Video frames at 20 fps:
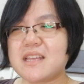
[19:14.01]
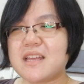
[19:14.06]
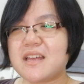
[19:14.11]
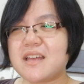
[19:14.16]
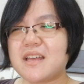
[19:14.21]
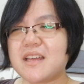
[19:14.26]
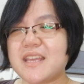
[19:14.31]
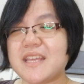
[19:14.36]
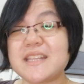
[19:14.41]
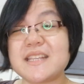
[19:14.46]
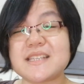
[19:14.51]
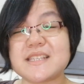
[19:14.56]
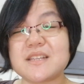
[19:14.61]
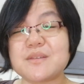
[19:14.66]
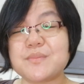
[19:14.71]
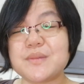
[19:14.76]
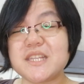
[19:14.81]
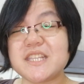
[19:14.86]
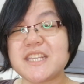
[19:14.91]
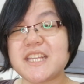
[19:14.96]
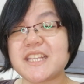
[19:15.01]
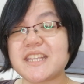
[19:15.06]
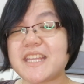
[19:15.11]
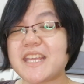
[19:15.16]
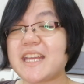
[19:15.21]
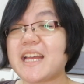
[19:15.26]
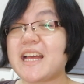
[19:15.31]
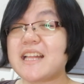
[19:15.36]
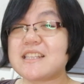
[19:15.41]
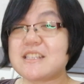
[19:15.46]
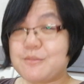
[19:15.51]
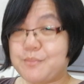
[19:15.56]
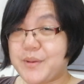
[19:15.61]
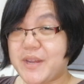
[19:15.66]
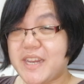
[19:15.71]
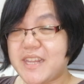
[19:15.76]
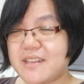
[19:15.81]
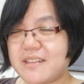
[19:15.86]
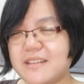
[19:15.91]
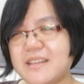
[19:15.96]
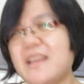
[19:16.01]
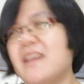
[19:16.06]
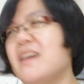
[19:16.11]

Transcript: It doesn't mean that they can't spread it,